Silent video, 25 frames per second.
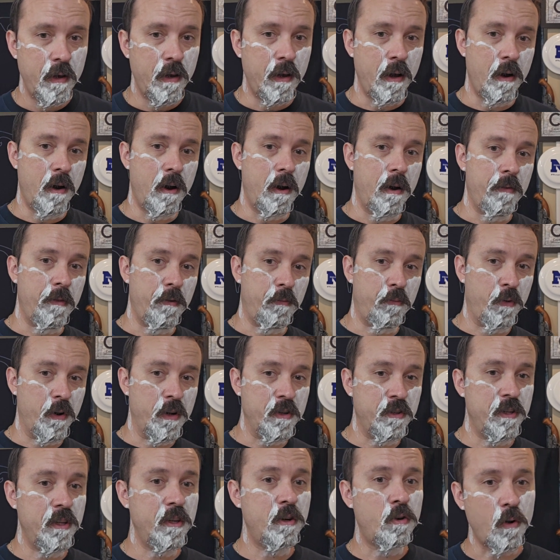Uh, the
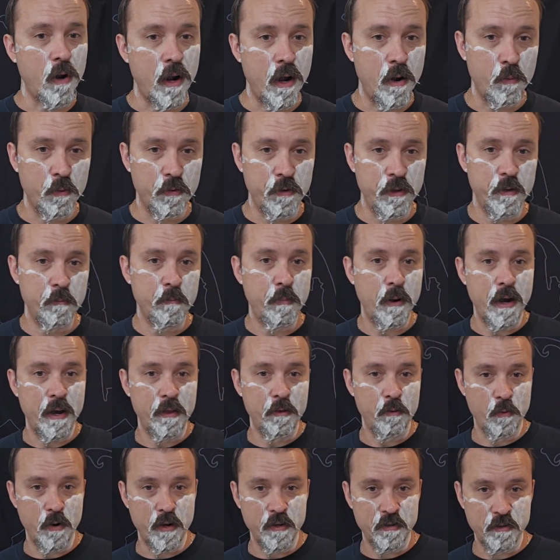frenzied crowd would then buy
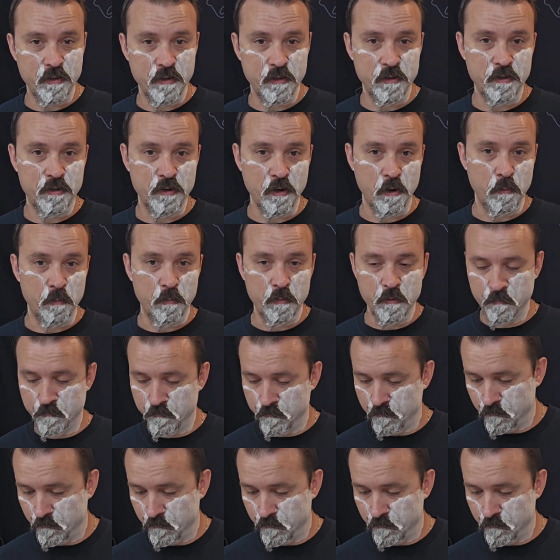the rest of the soap.